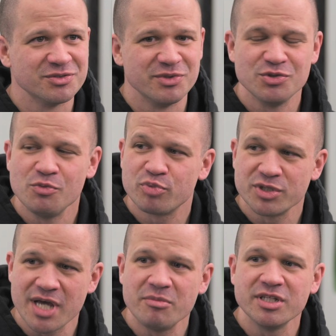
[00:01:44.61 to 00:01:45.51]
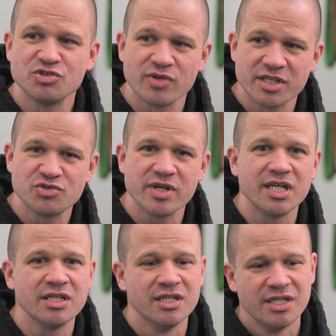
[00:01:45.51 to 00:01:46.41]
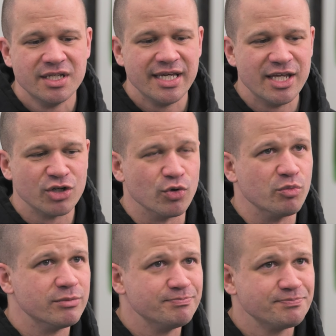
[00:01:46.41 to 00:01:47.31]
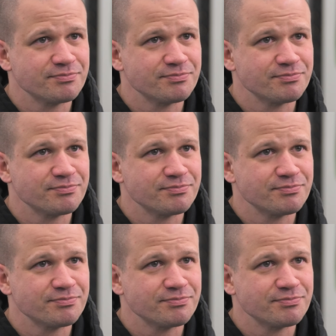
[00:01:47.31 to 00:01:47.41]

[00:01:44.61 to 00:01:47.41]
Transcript: So we do predominantly strength training in a group.